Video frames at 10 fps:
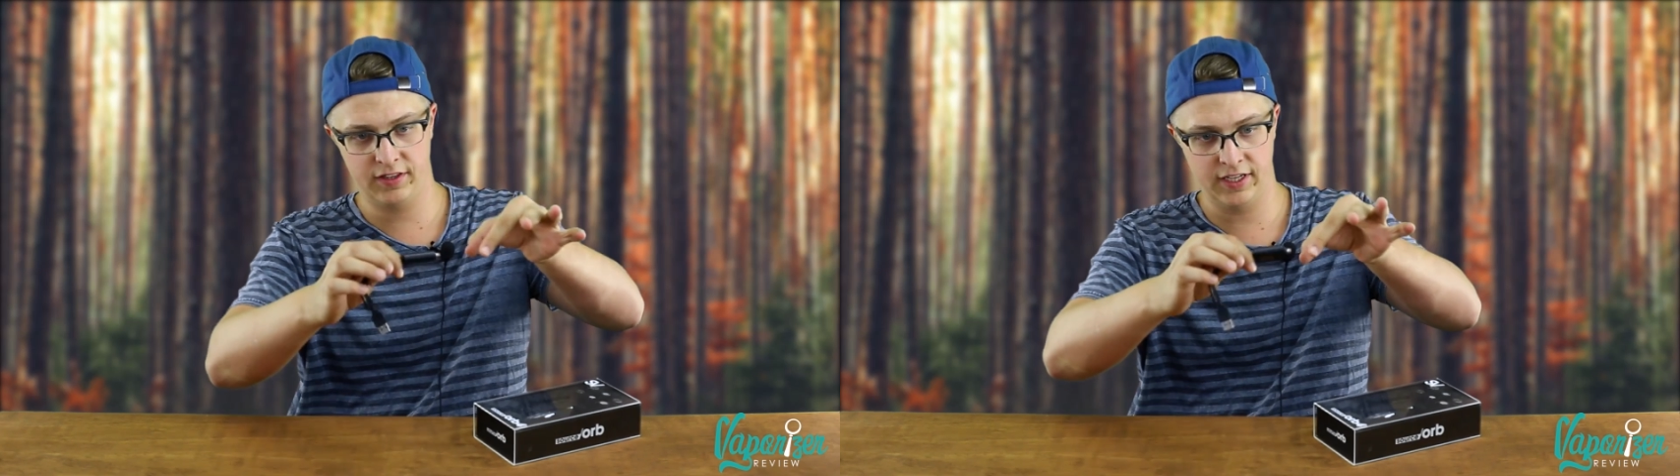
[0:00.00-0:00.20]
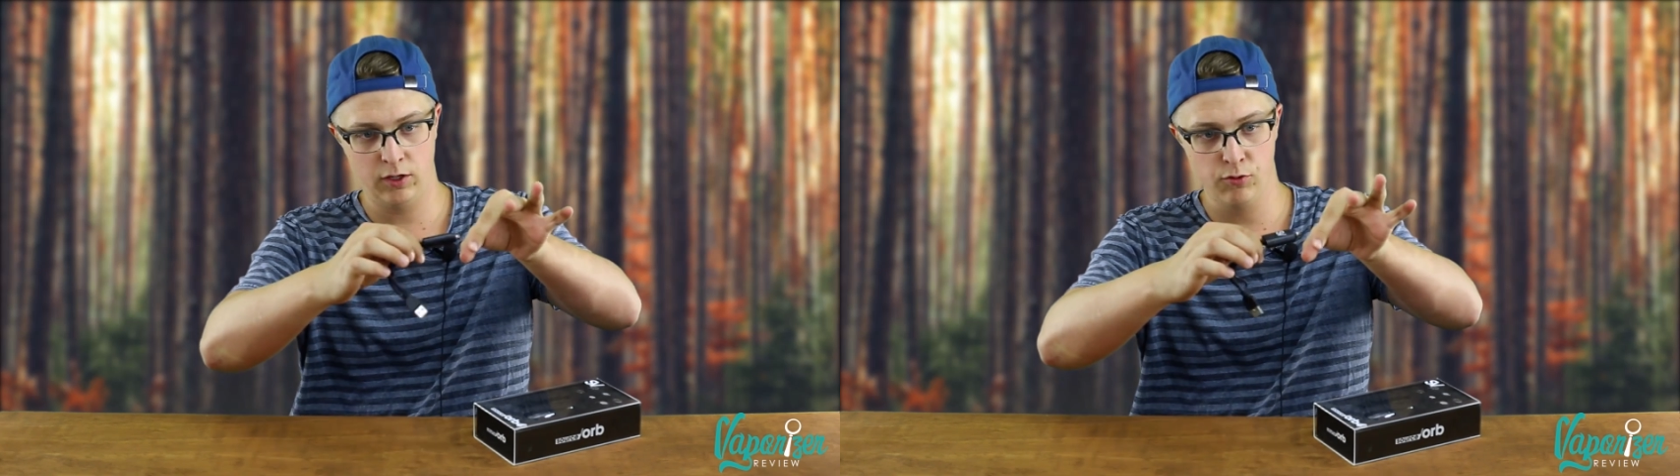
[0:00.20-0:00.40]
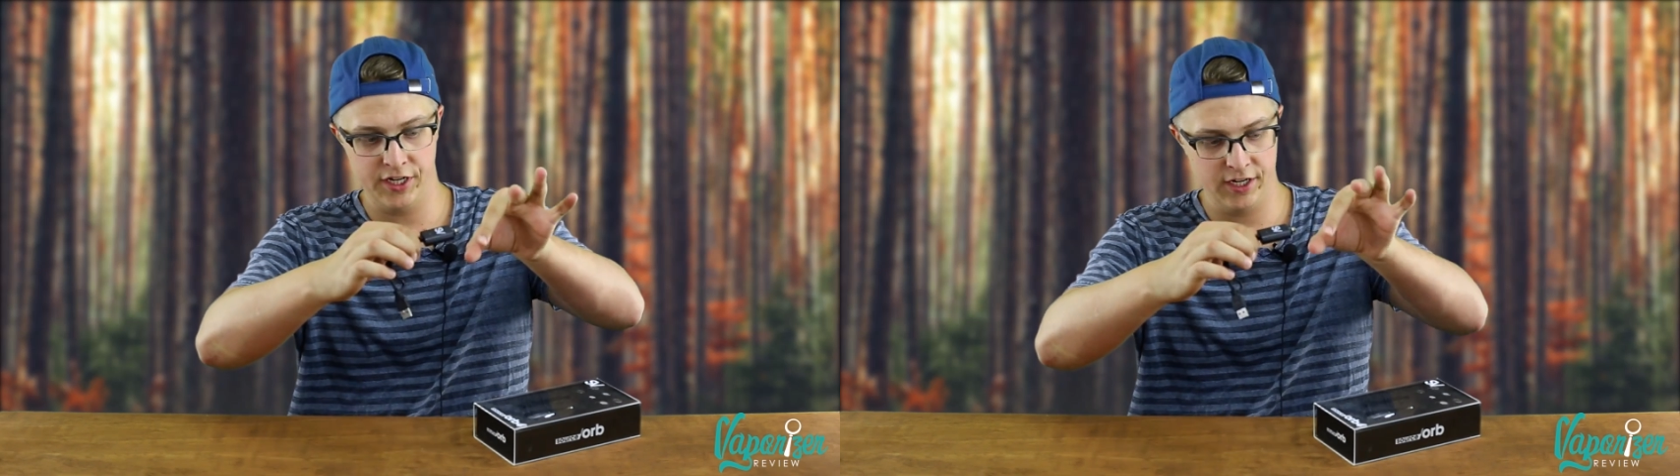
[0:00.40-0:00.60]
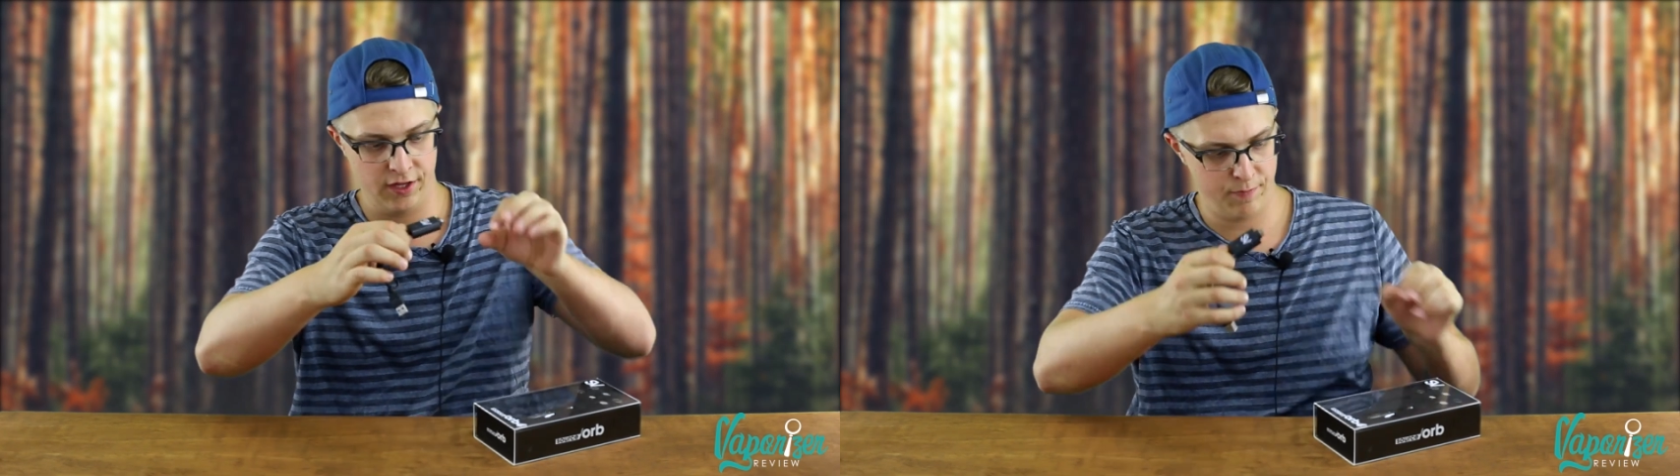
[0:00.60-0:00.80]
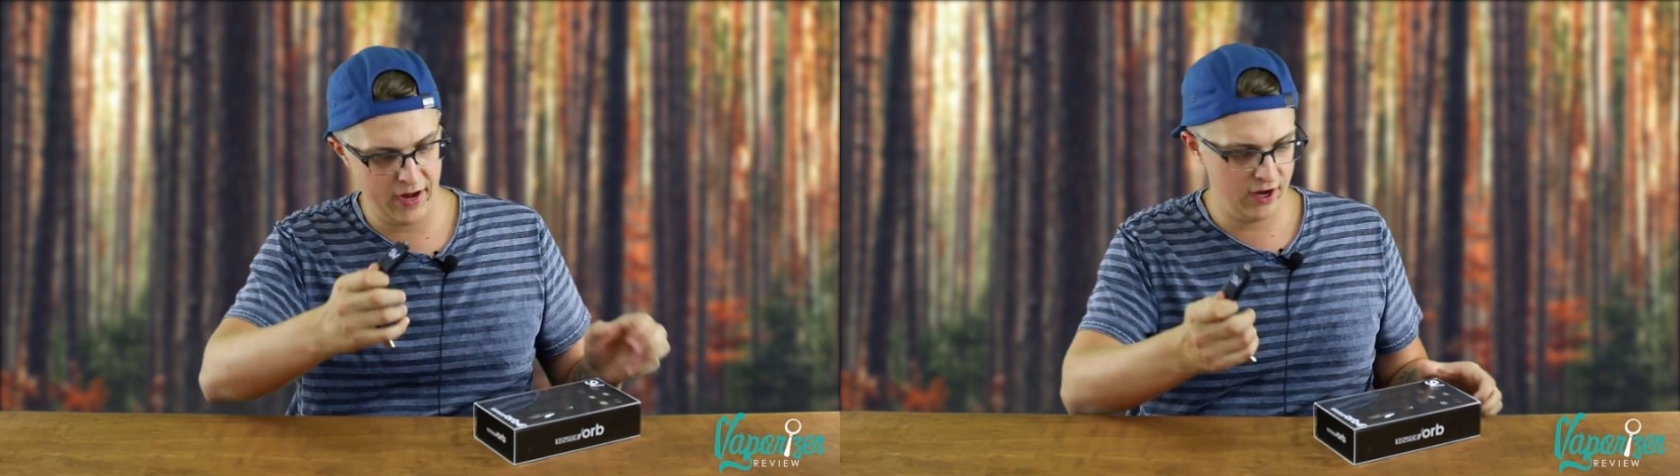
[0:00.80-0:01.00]
that goes into
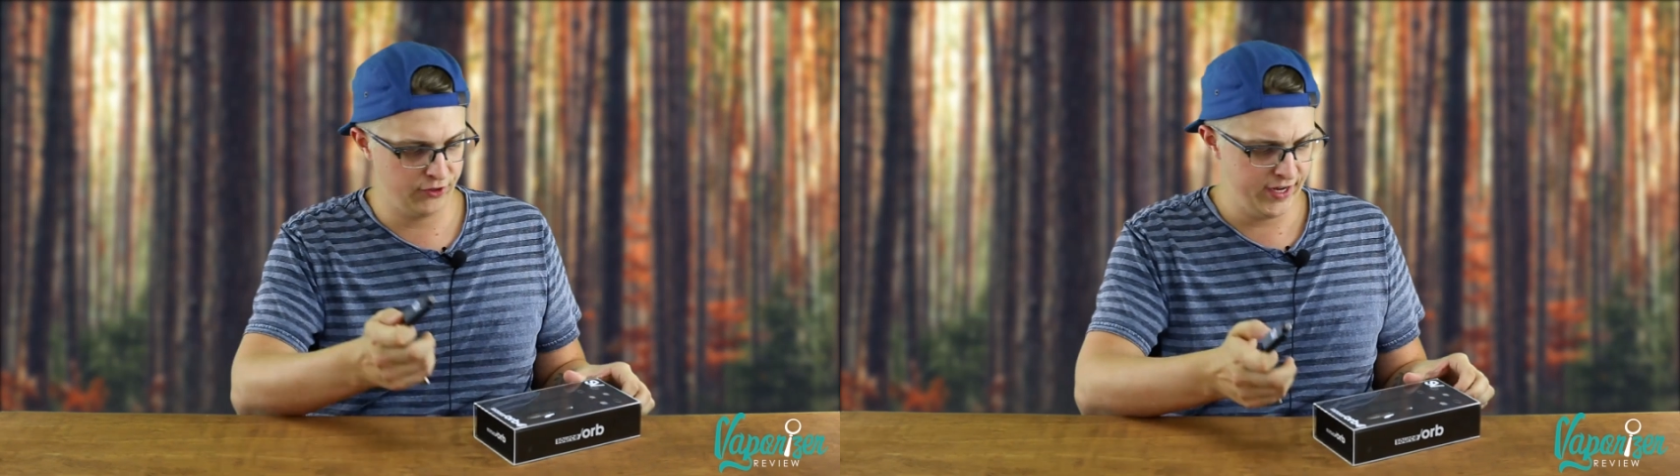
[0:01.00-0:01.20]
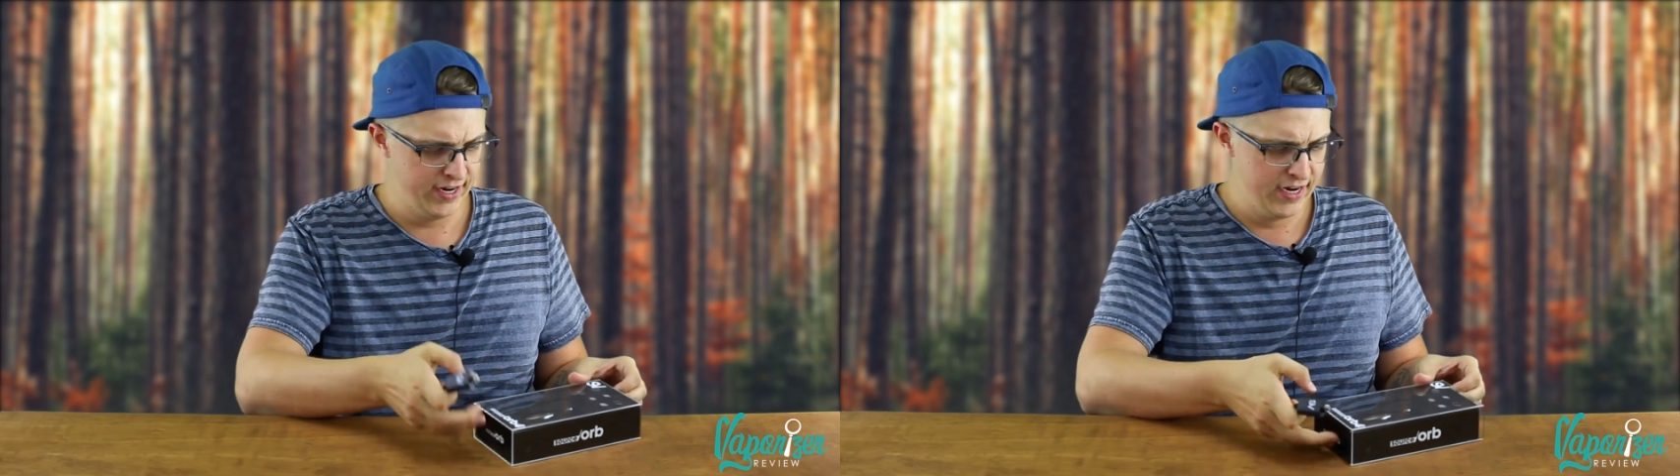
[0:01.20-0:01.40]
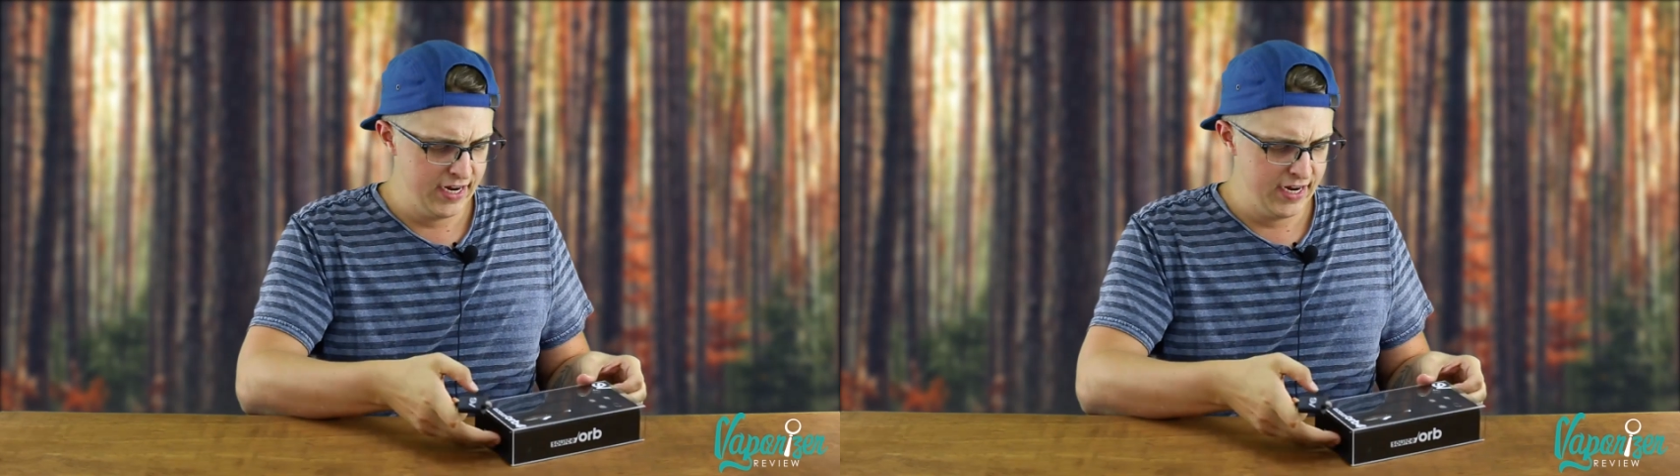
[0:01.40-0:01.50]
the battery.